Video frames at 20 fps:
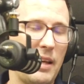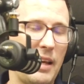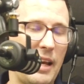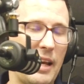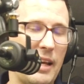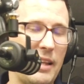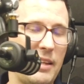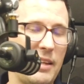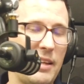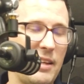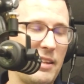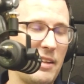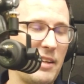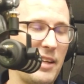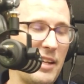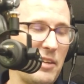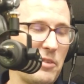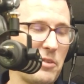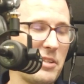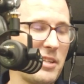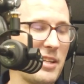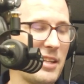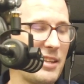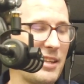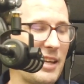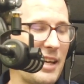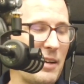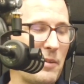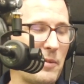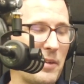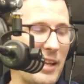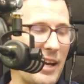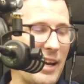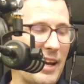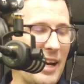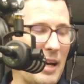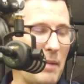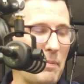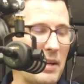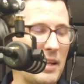And the interesting thing when that
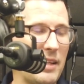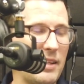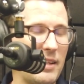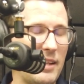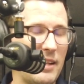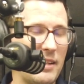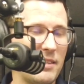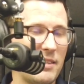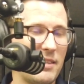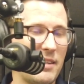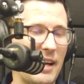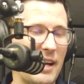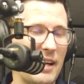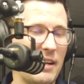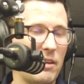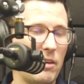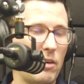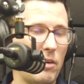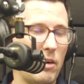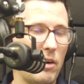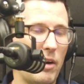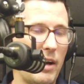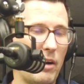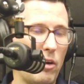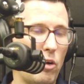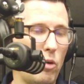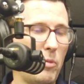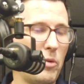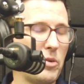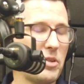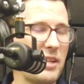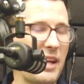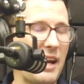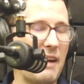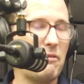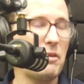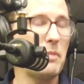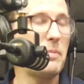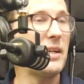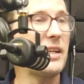happened is that almost
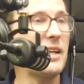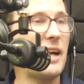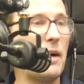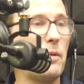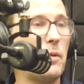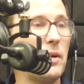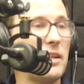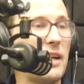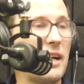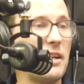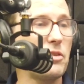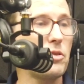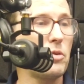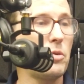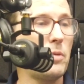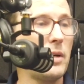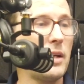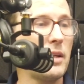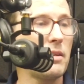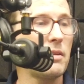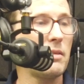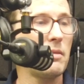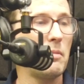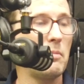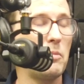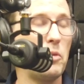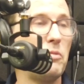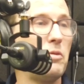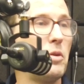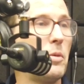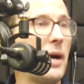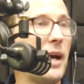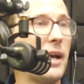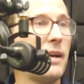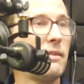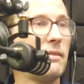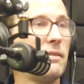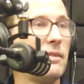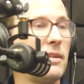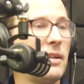everybody I went to high school with moved
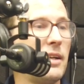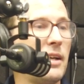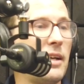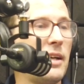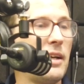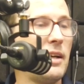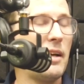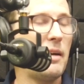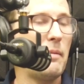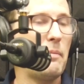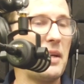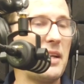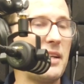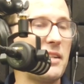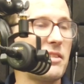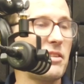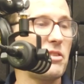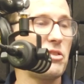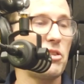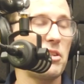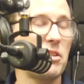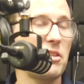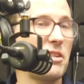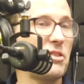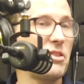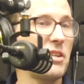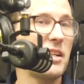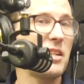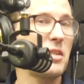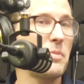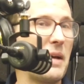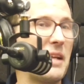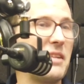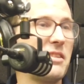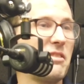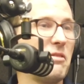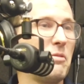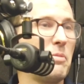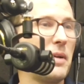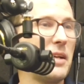away because it's just such an
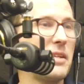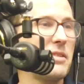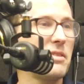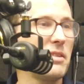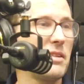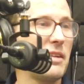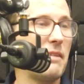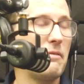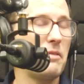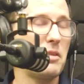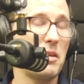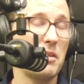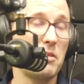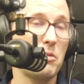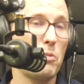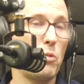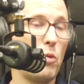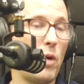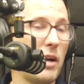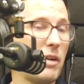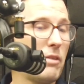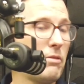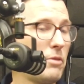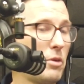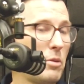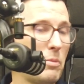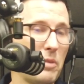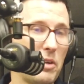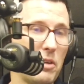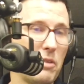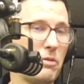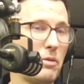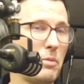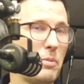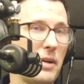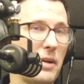expensive place to live. It's a wonderful, beautiful